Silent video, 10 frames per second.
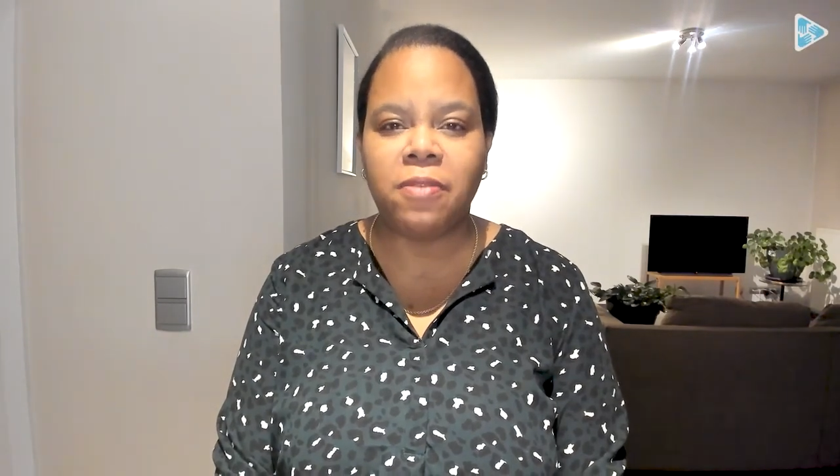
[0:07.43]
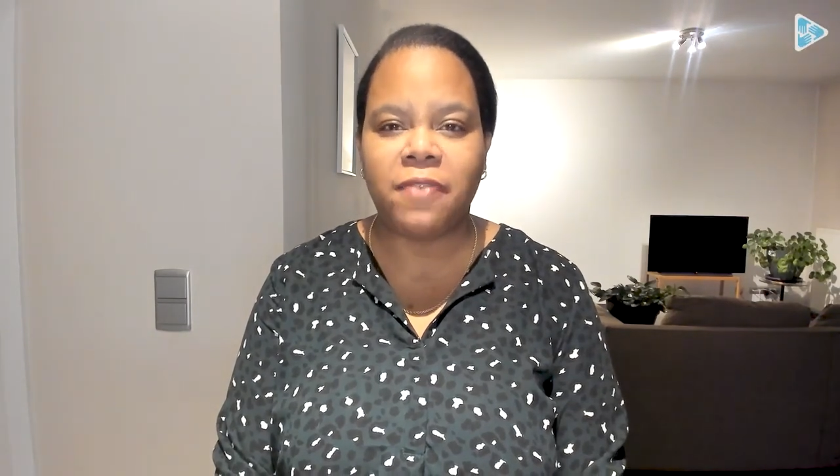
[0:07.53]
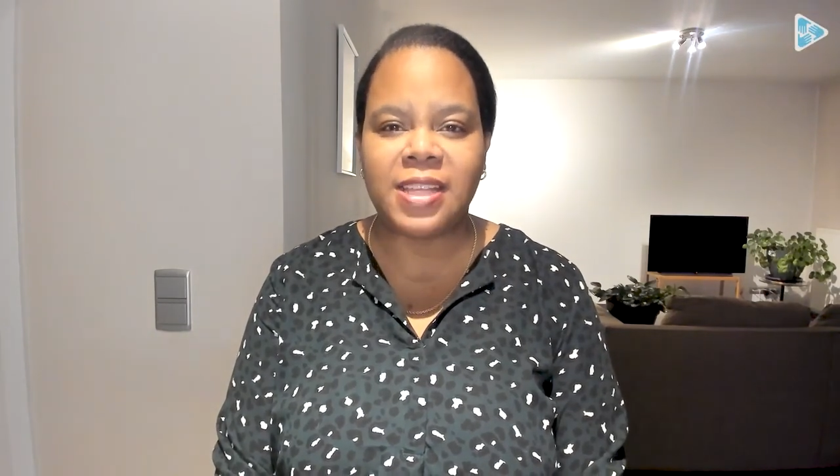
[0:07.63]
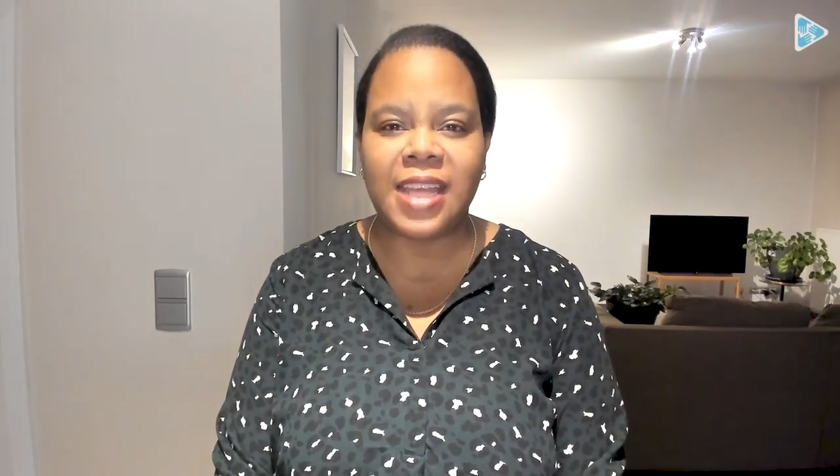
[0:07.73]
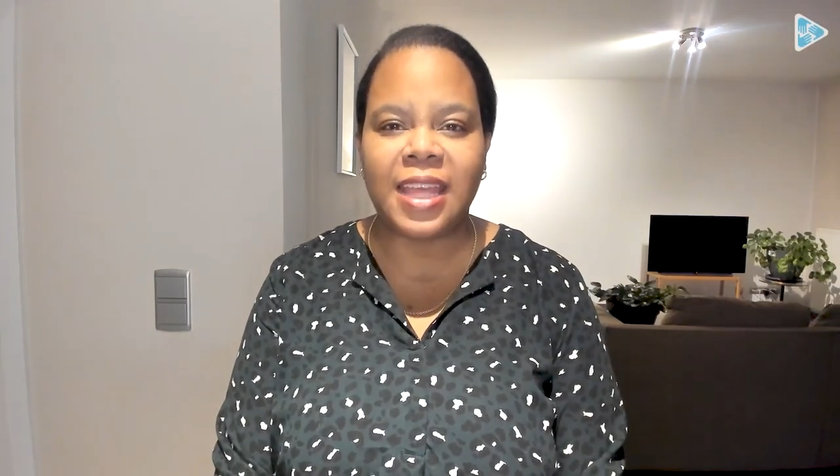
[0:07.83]

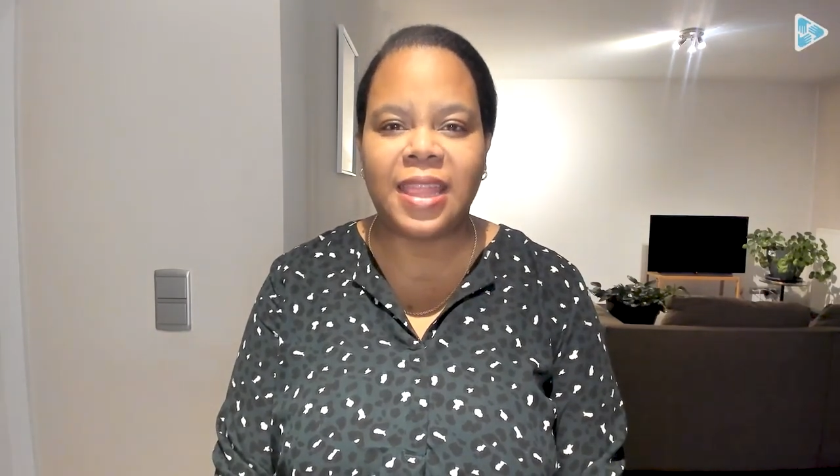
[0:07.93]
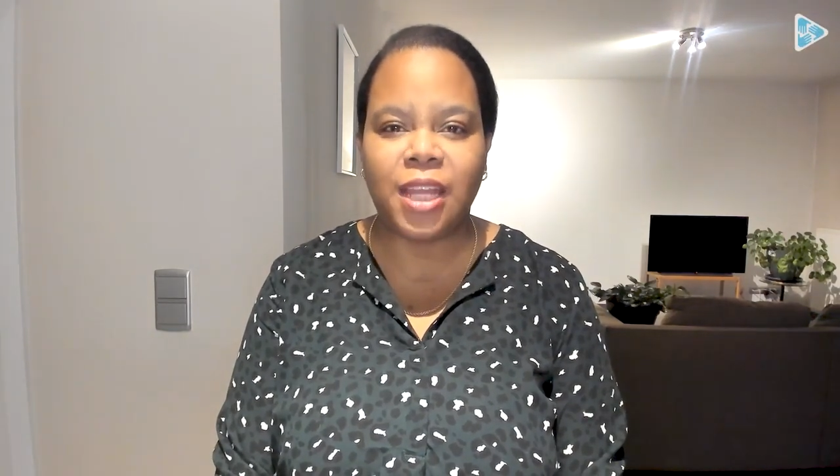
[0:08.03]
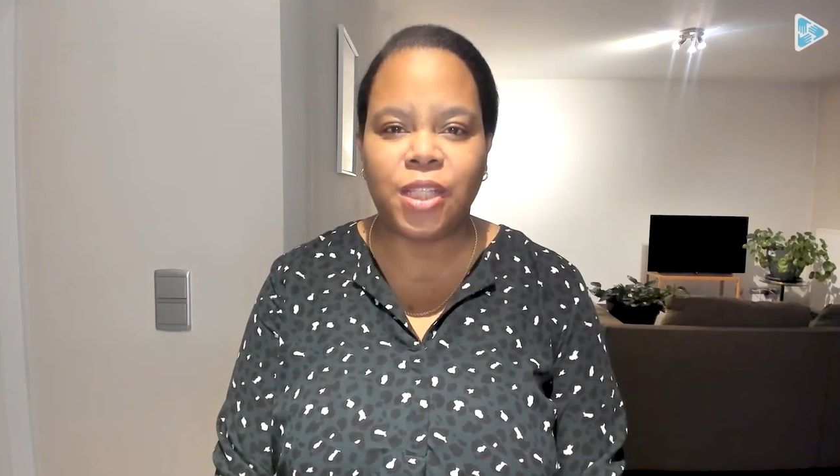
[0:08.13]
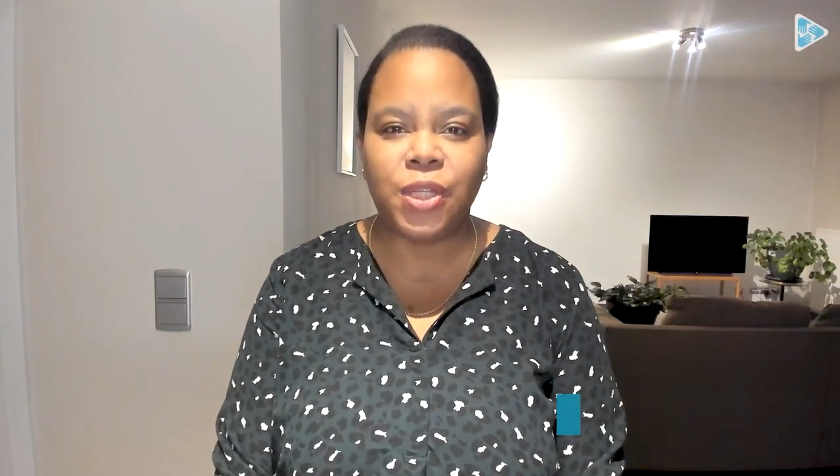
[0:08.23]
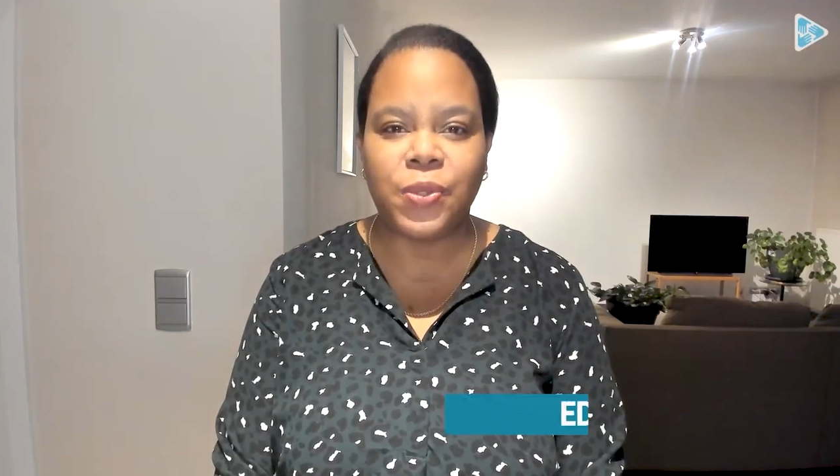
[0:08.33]
Invest
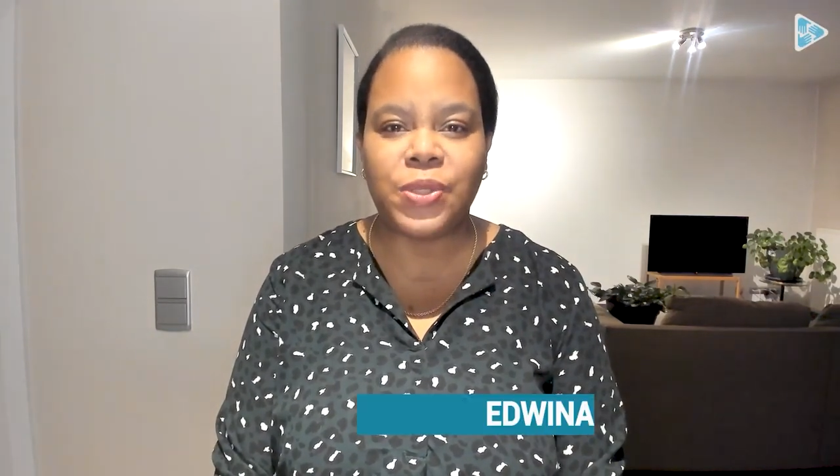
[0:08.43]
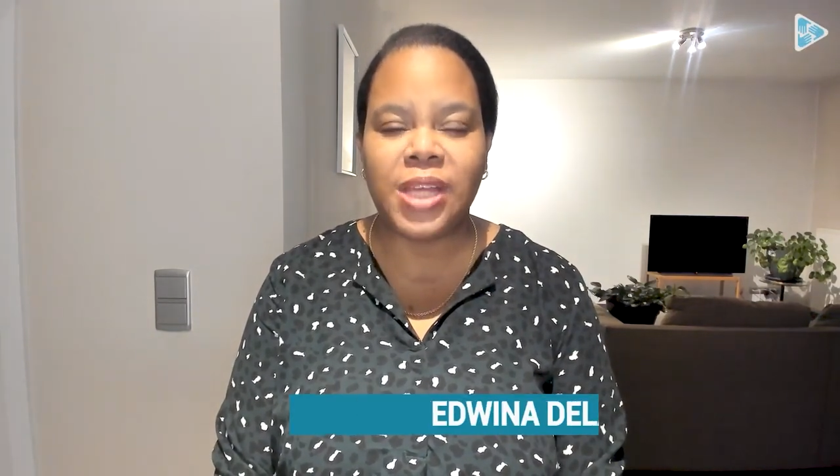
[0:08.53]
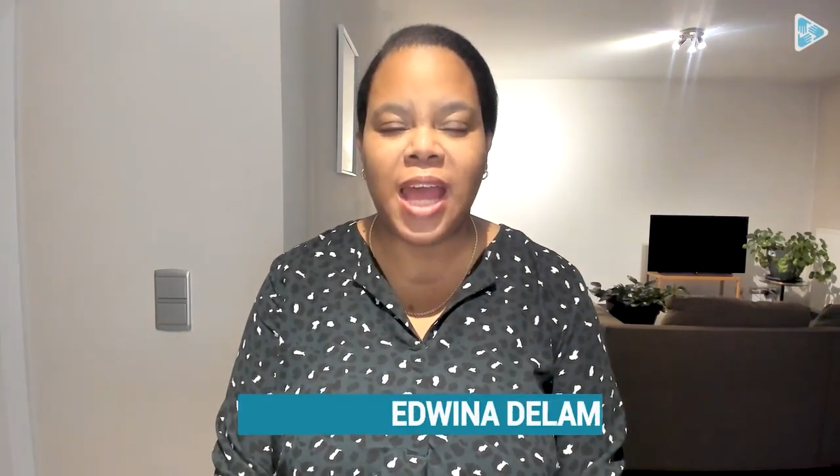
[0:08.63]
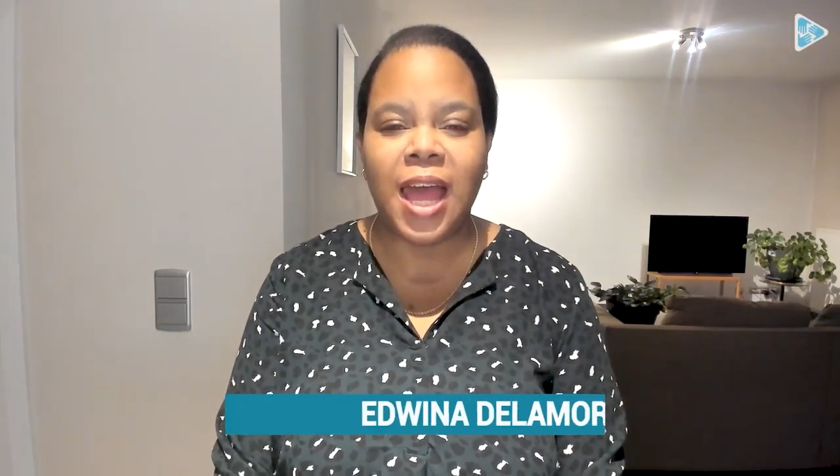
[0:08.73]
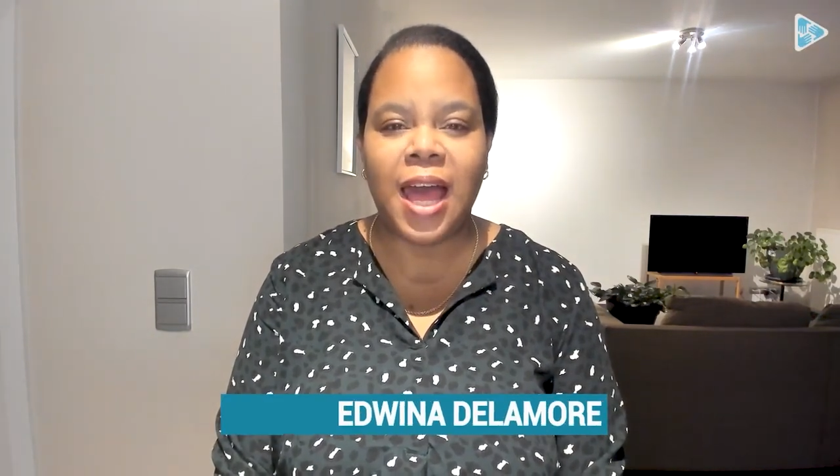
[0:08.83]
headline news.